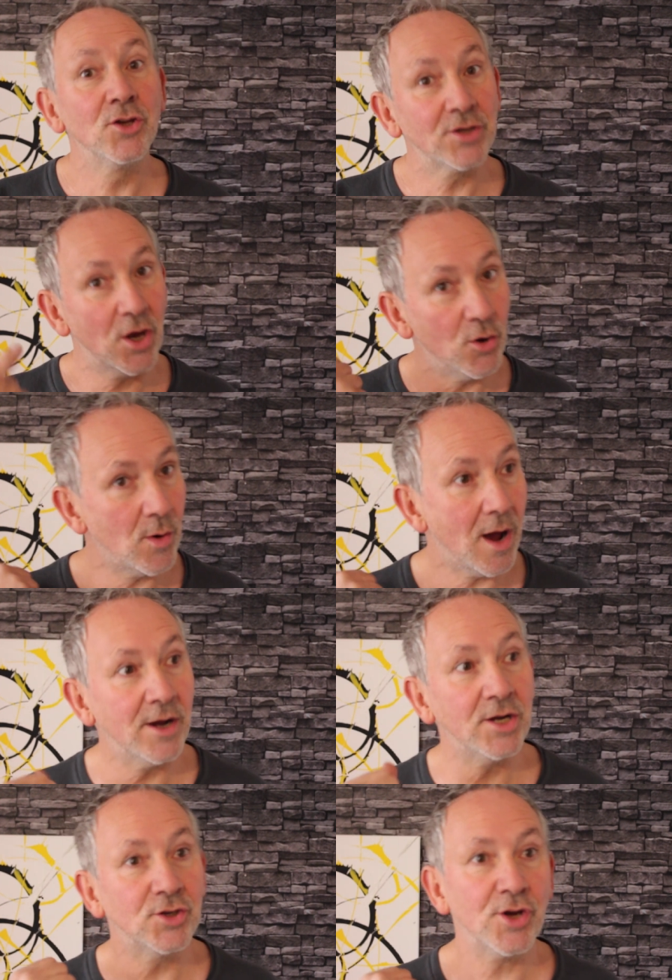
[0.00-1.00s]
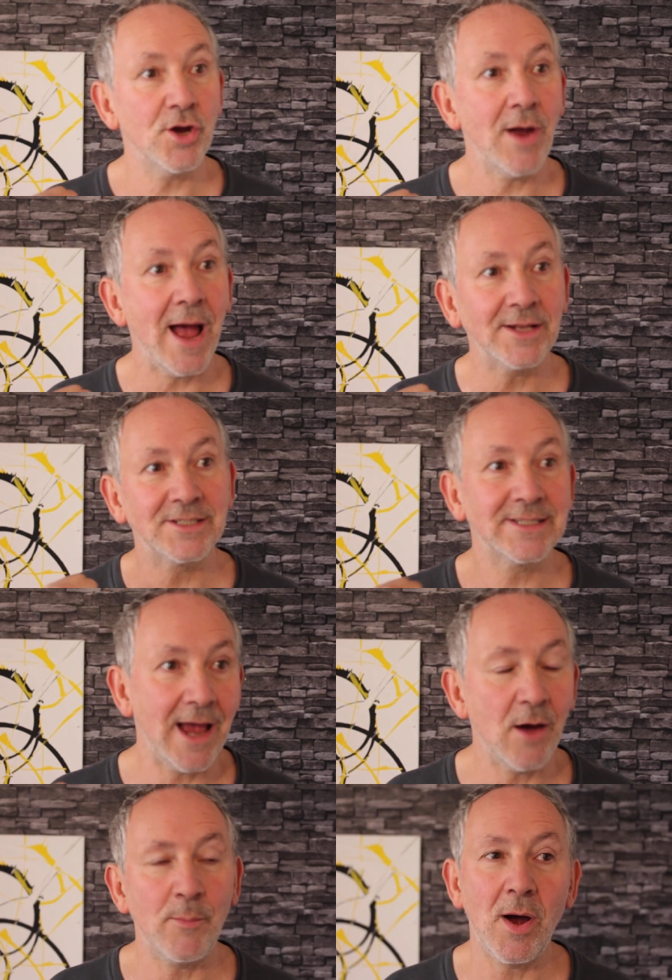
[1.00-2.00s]
So I'm going to show you how to
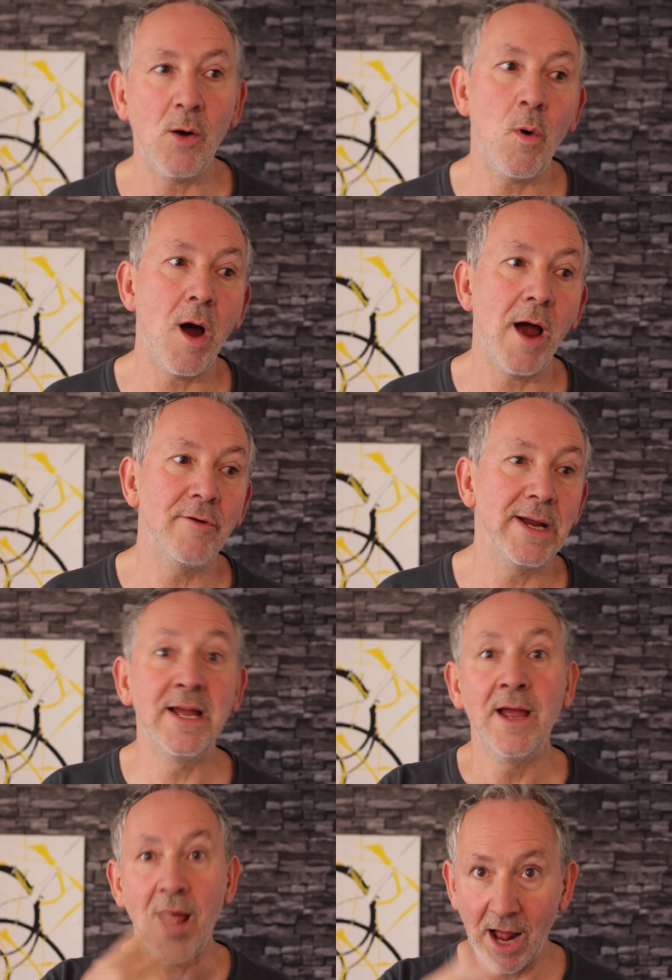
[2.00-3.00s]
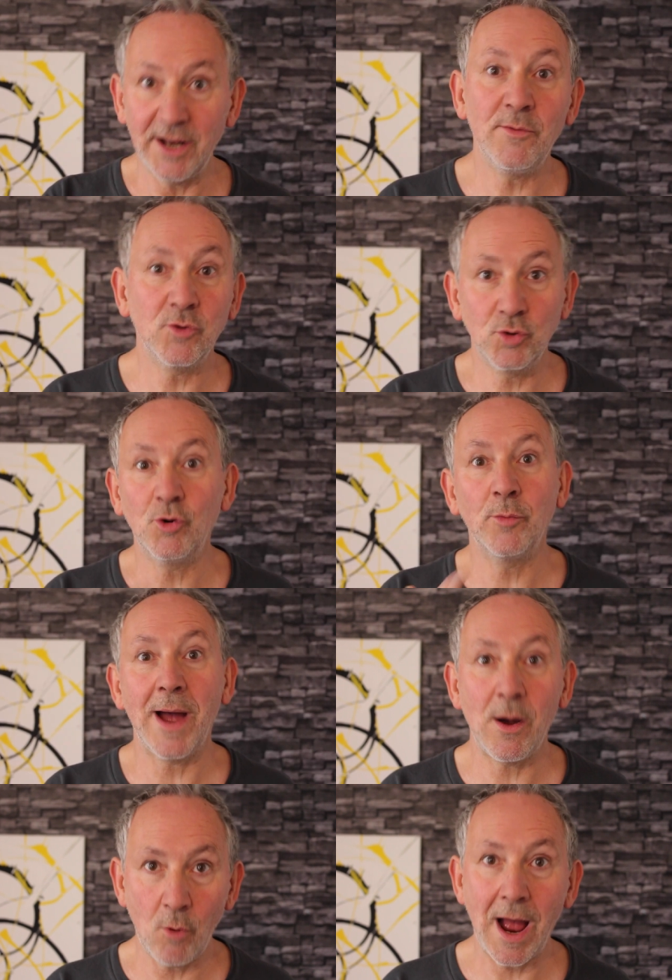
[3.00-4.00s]
set up bi wiring and then we'll talk
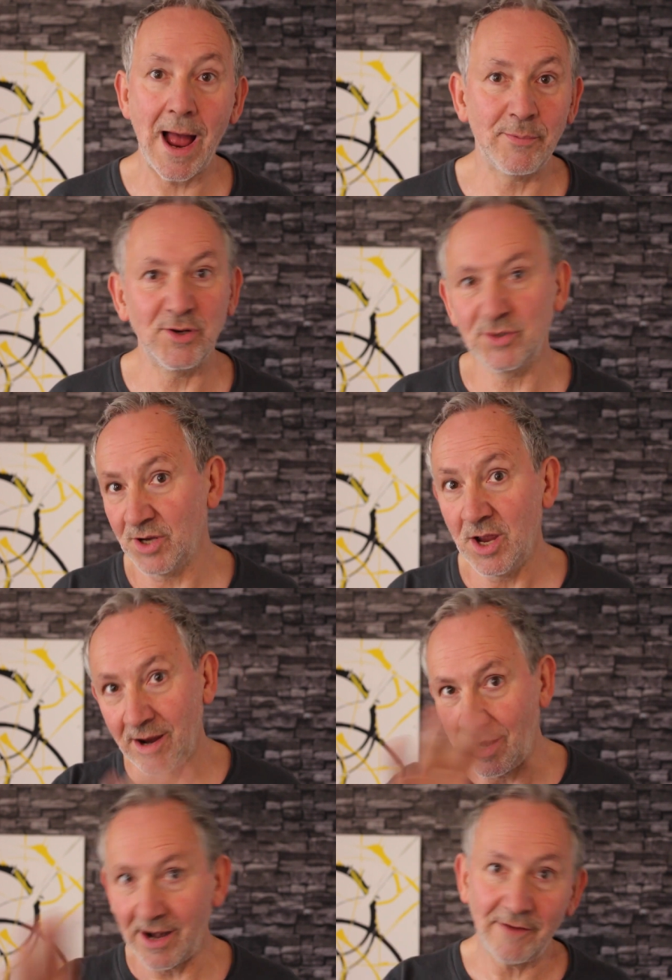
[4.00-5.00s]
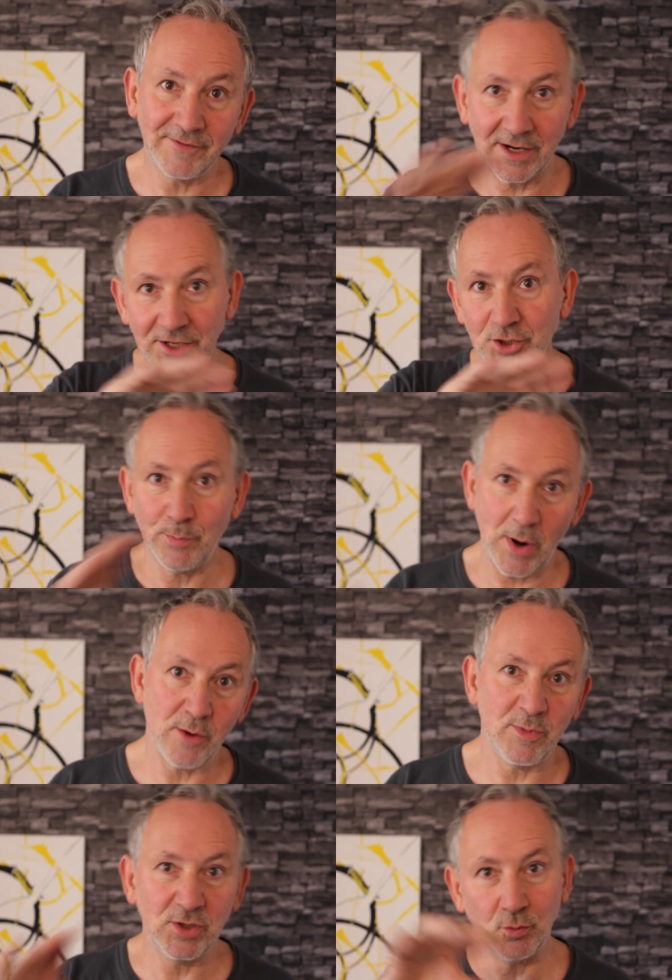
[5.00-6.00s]
about what happened and I've done
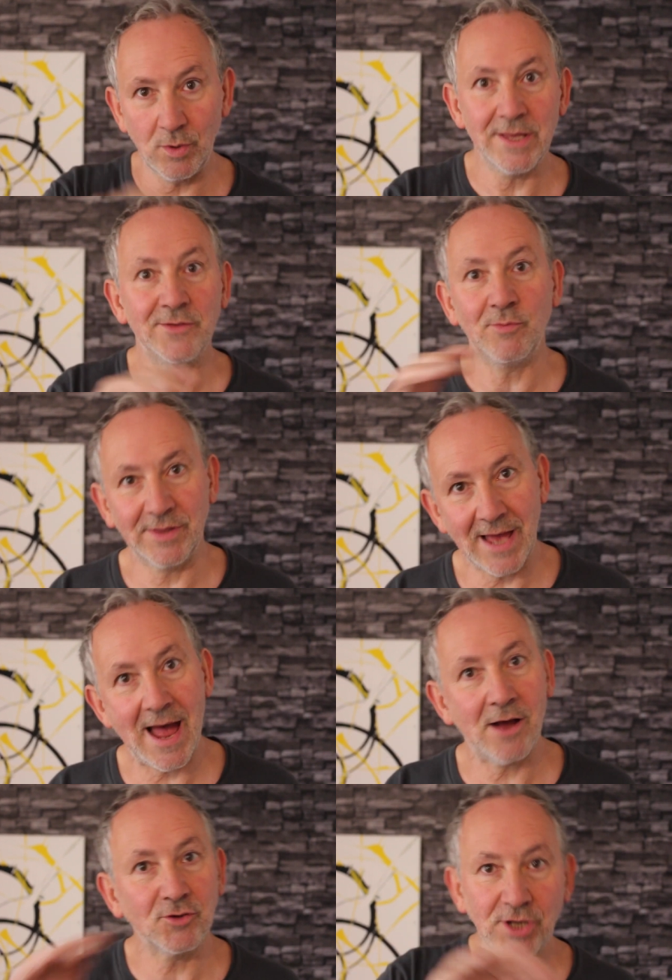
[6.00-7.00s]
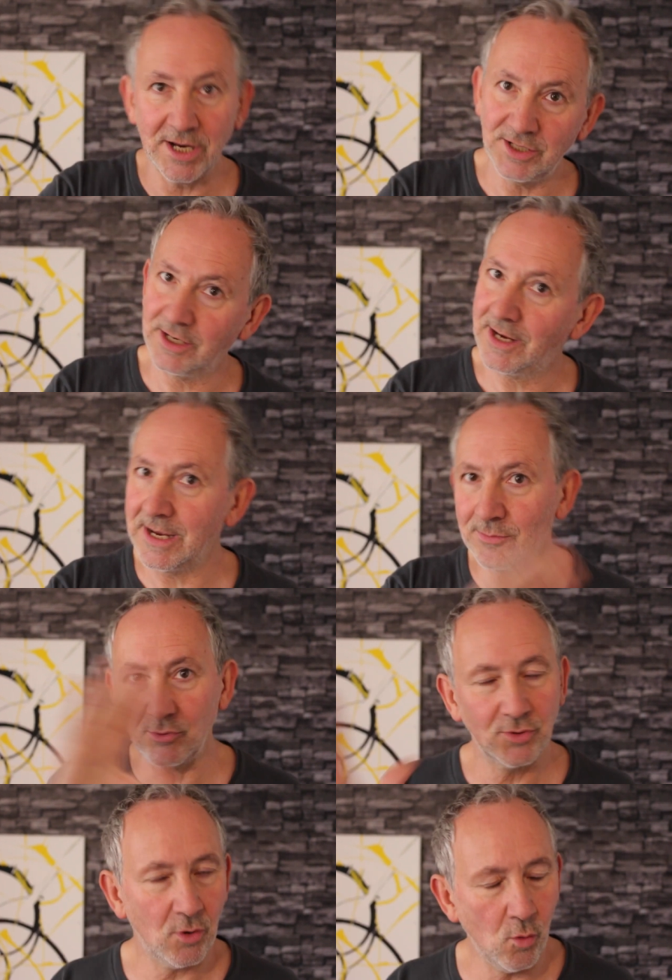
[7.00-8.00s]
experiments with, without, changing
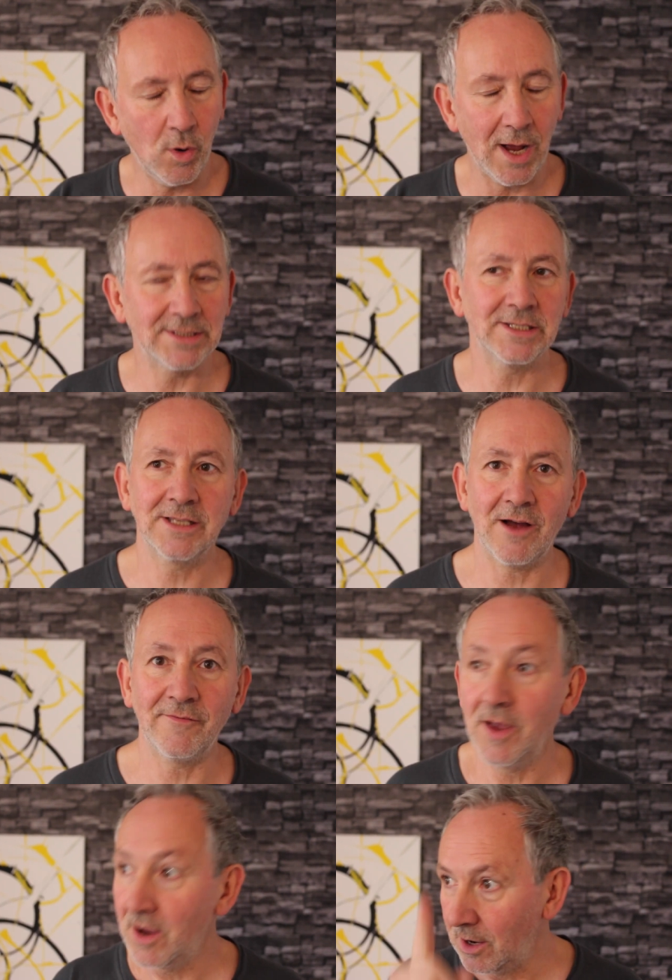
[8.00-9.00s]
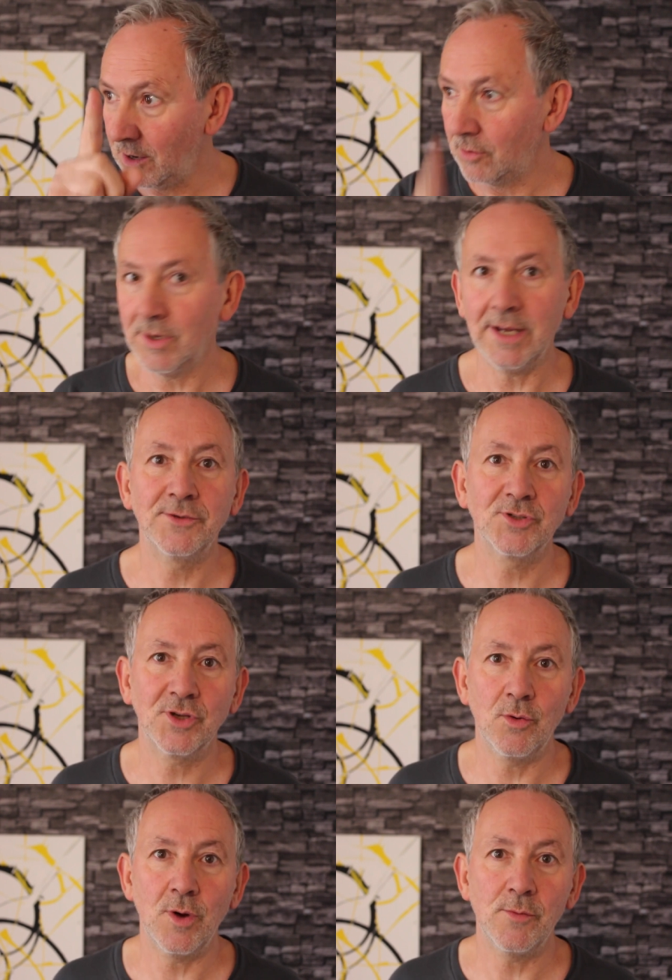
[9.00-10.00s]
cables, all kinds of stuff. Okay,
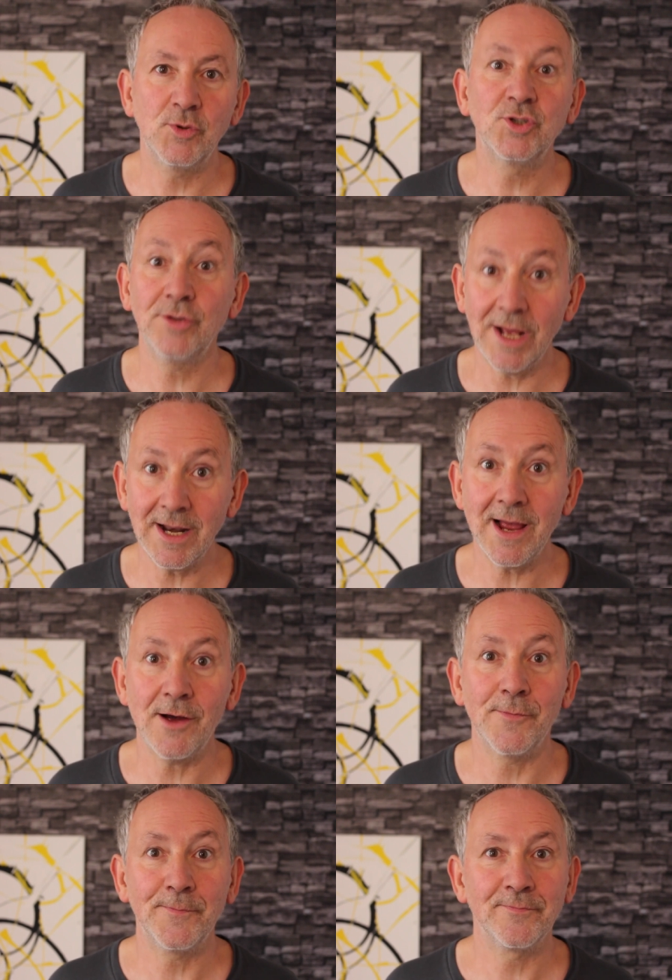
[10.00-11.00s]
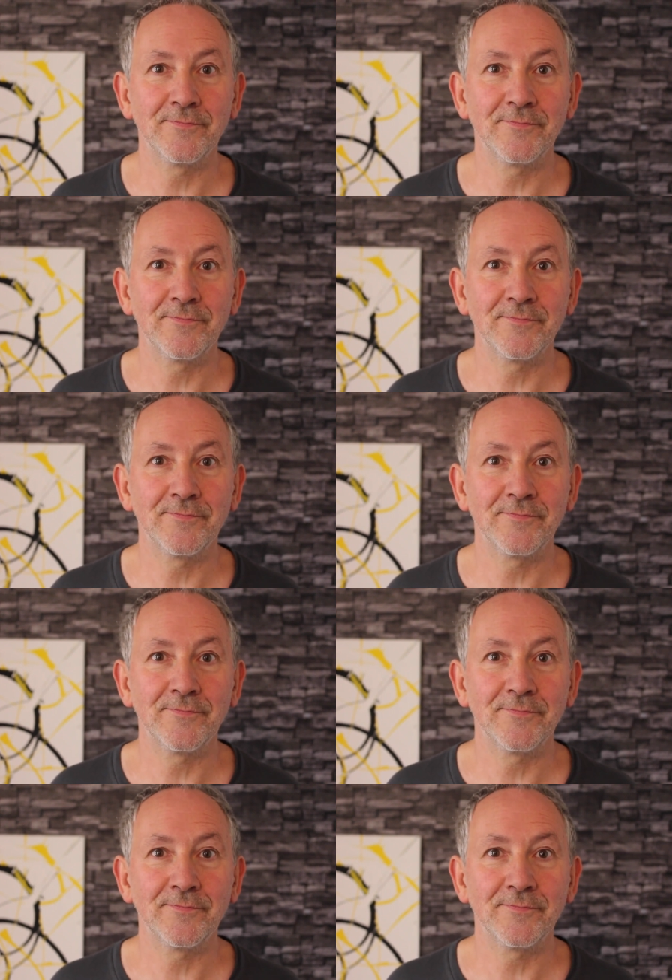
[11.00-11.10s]
so uh, we'll do that now.